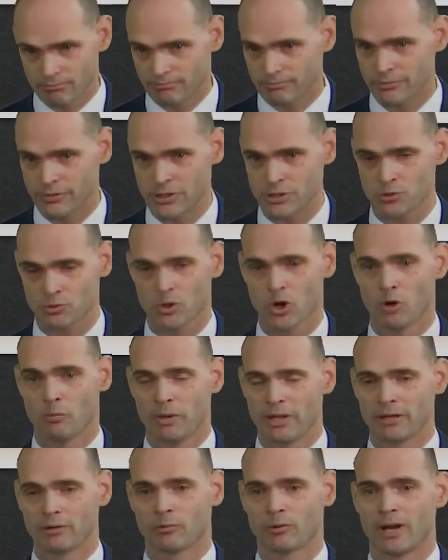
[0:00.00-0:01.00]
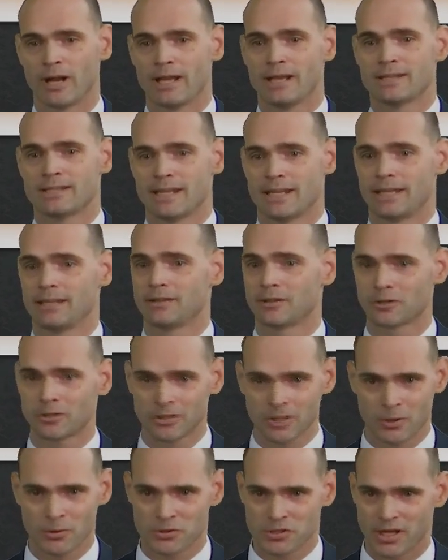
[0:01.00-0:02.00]
disrobing, right, taking their
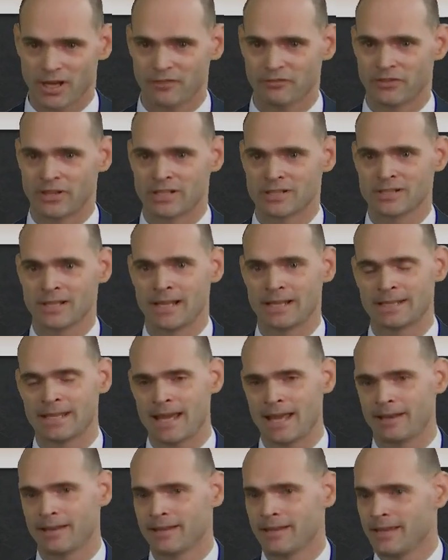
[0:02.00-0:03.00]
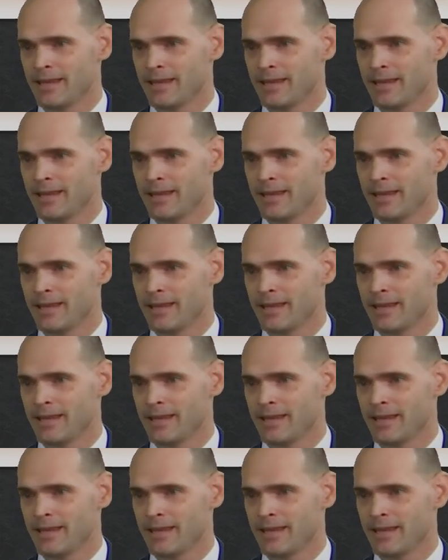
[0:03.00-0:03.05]
clothes off, things like that,